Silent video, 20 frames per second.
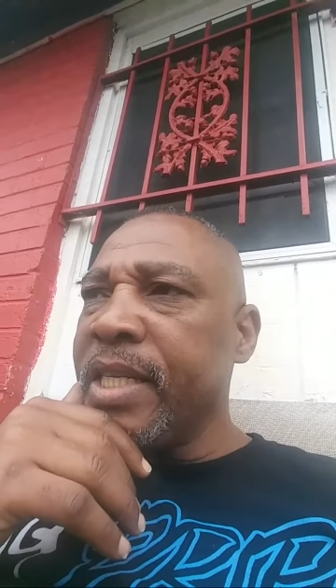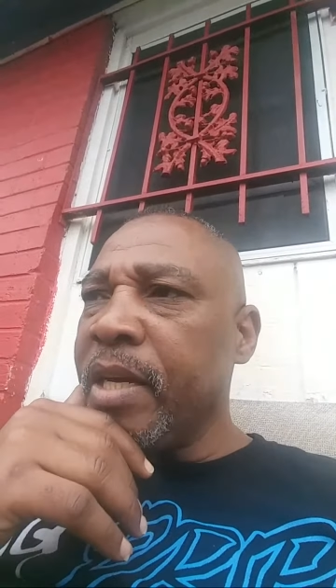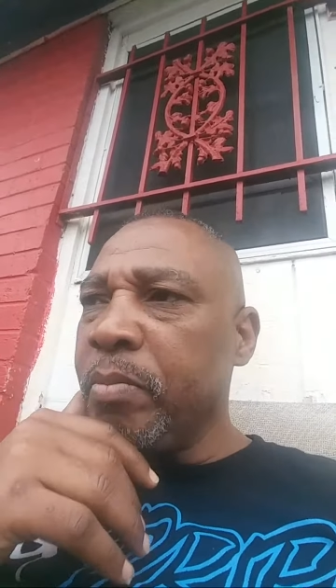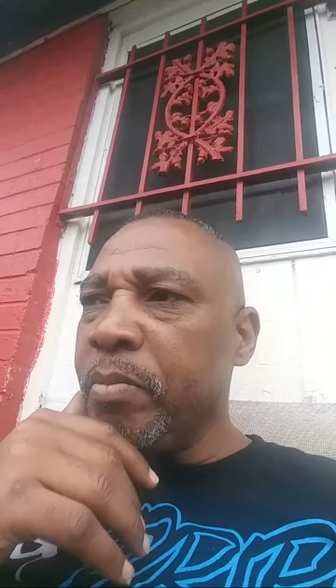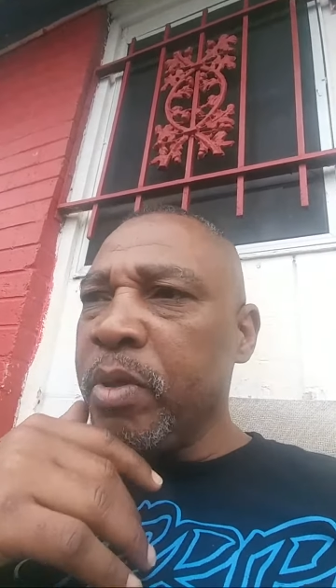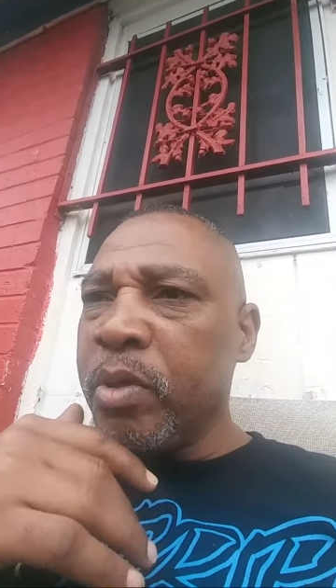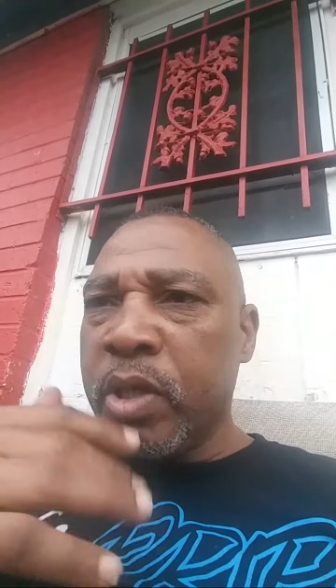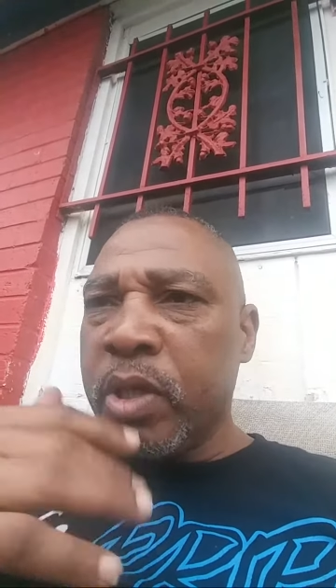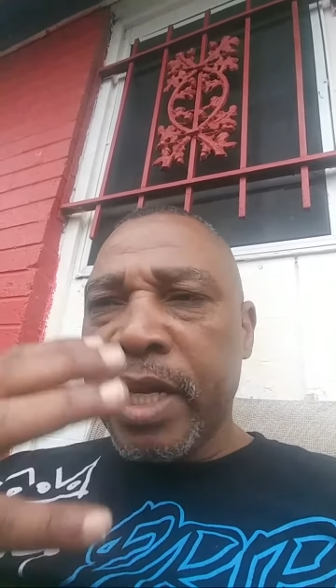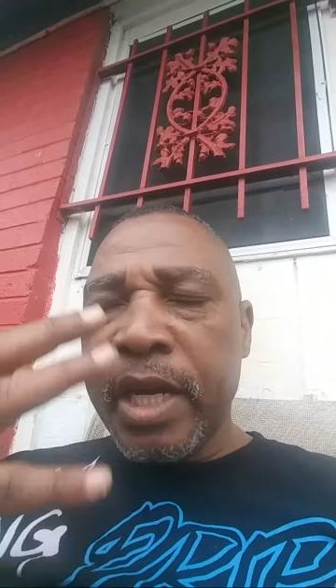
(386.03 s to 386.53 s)
It
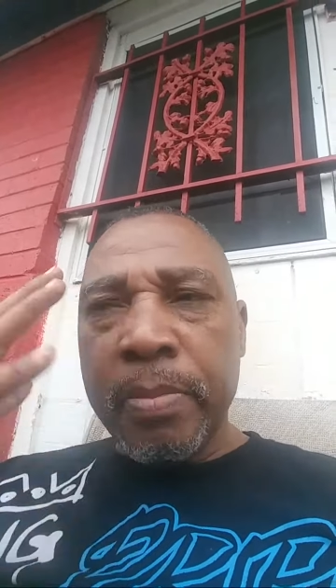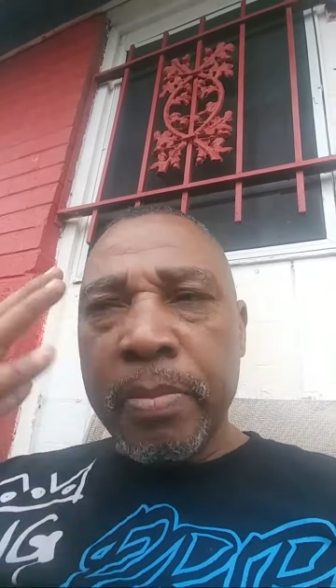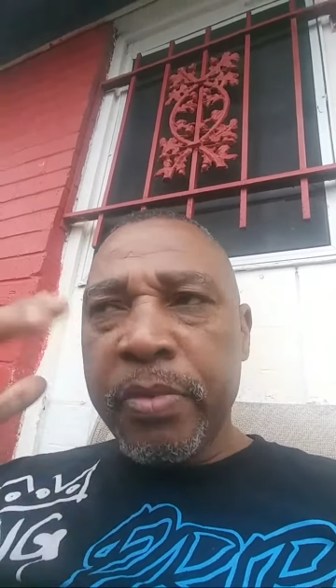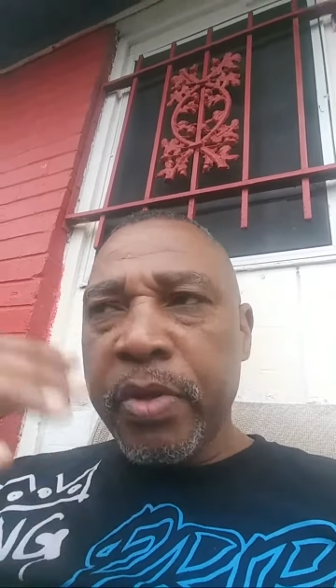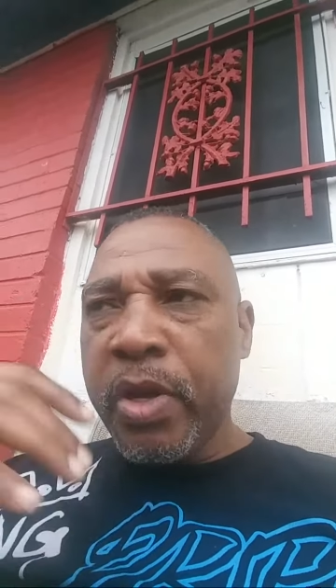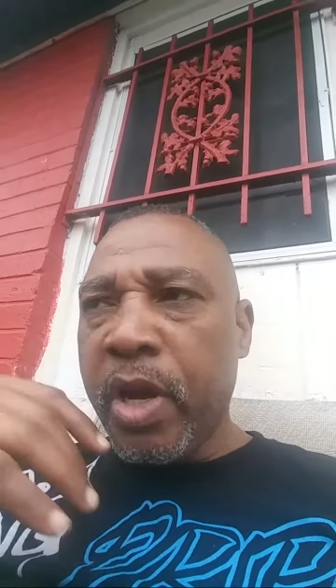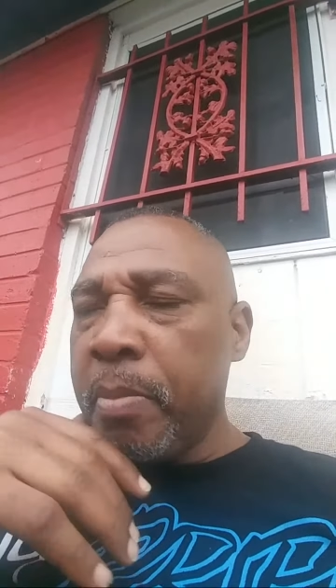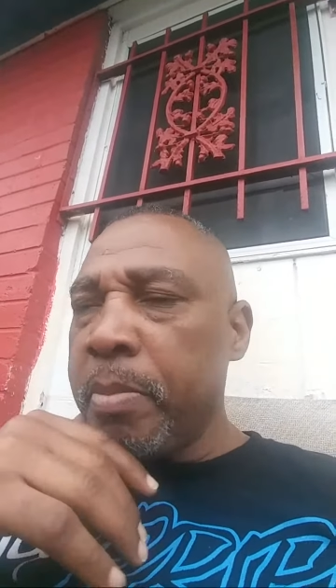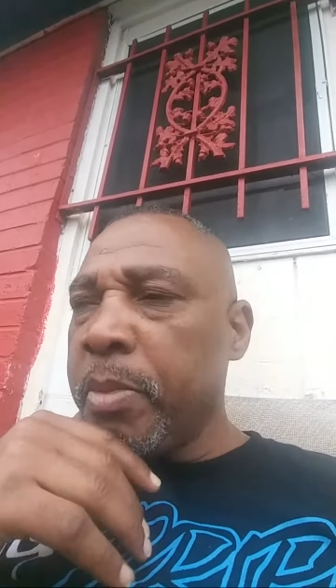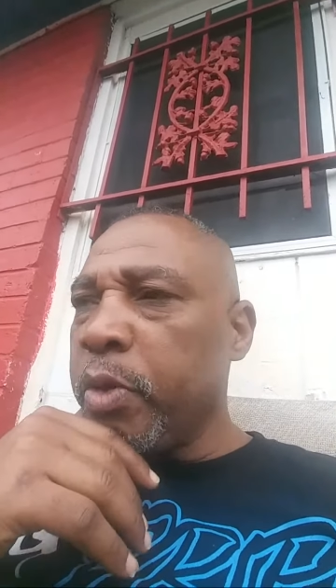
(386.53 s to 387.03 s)
was kept
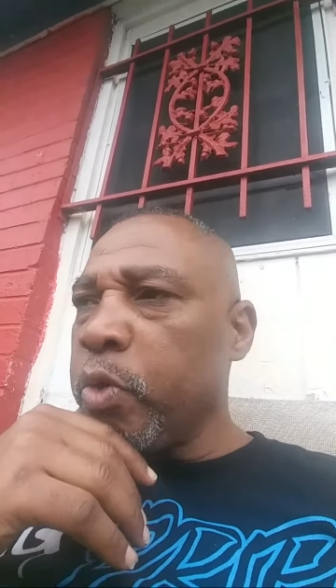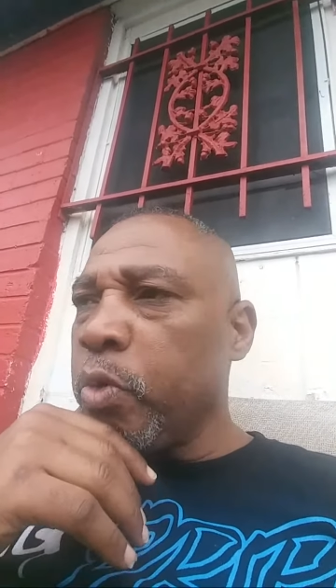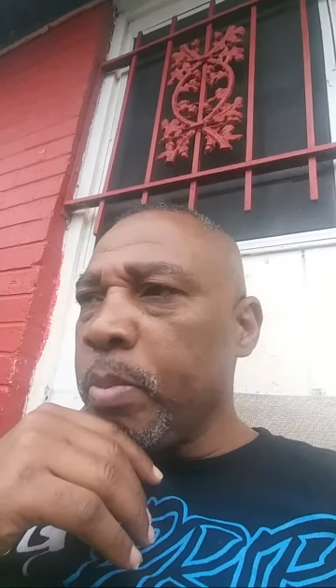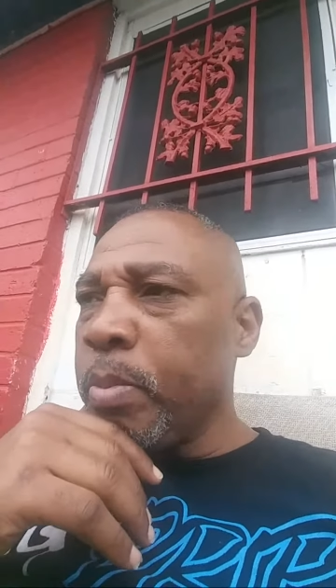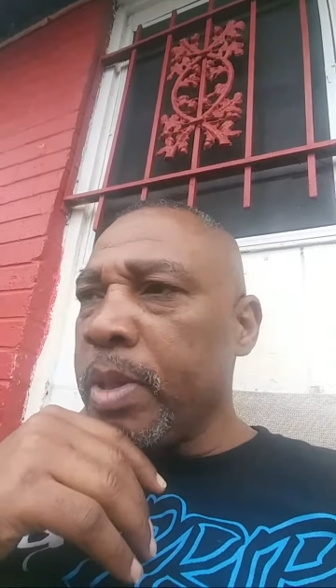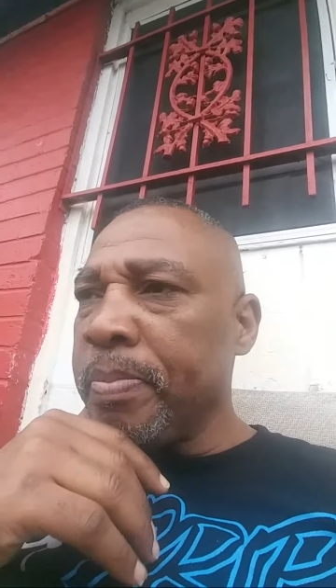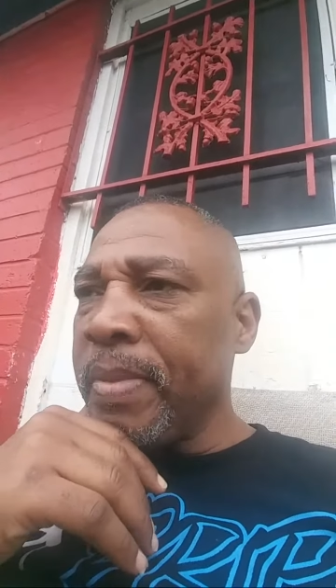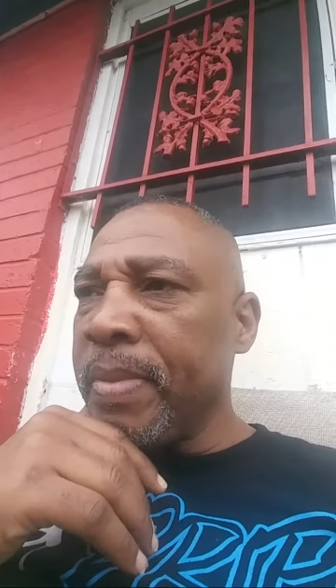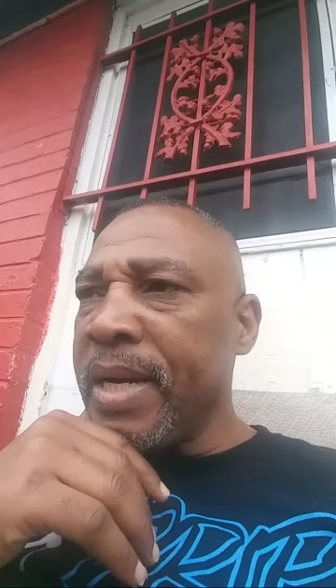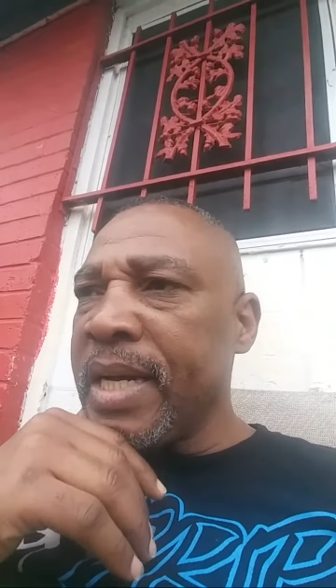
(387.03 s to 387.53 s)
coming through my
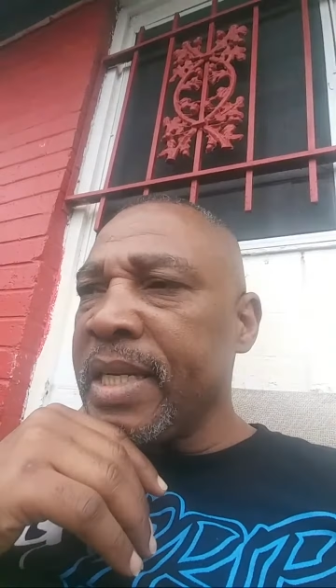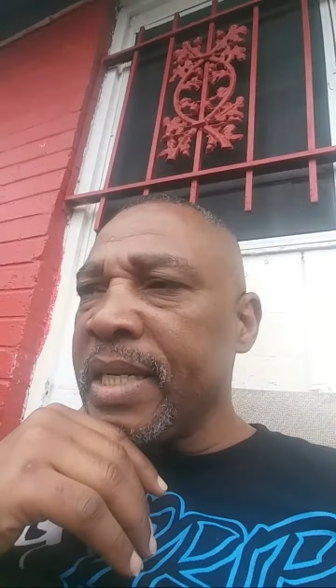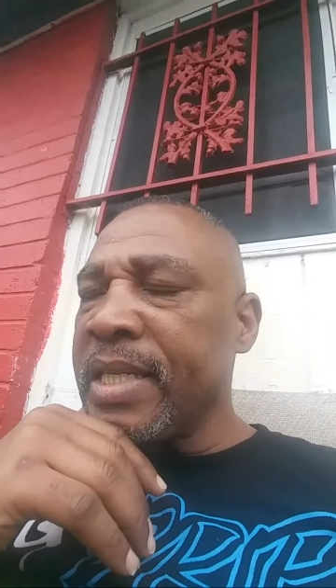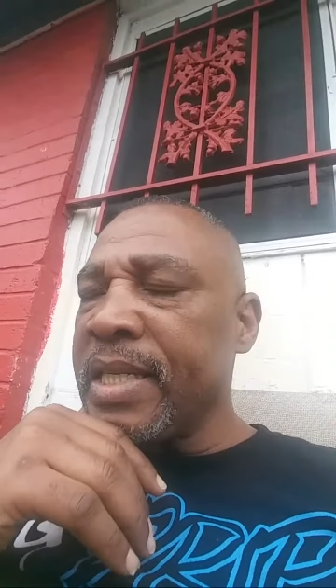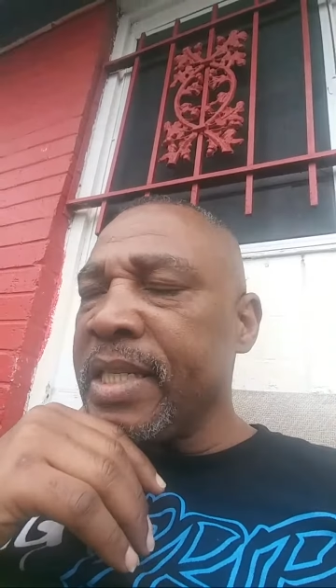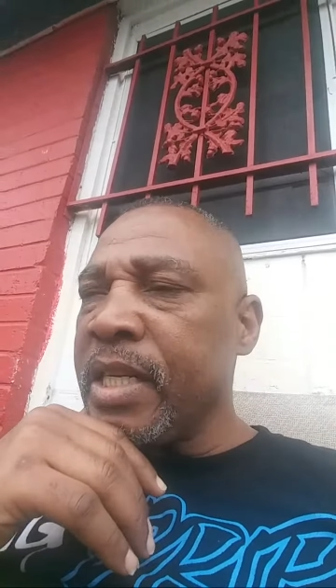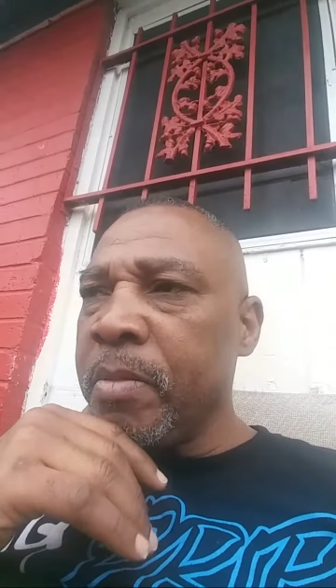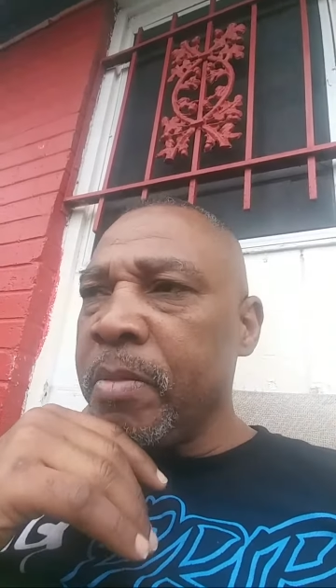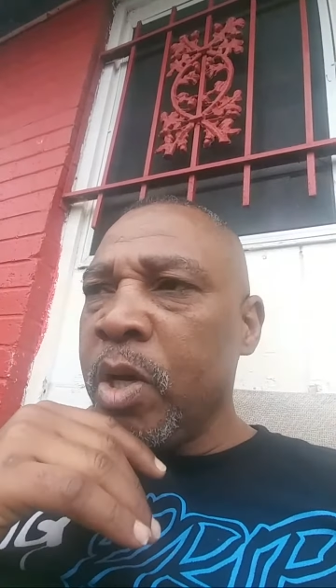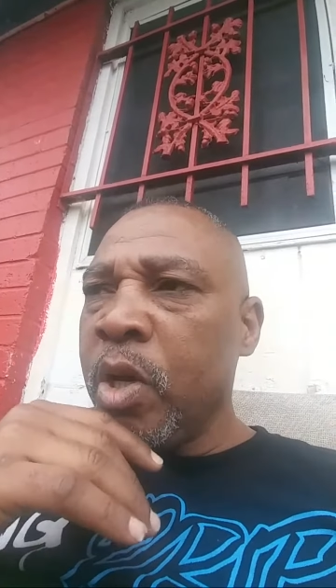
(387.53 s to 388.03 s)

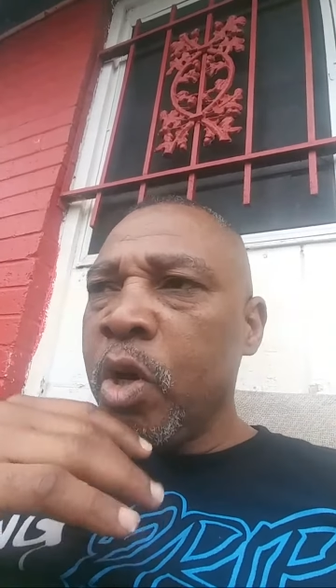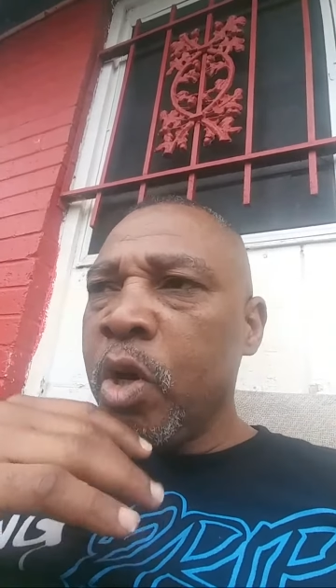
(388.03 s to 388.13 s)
mindset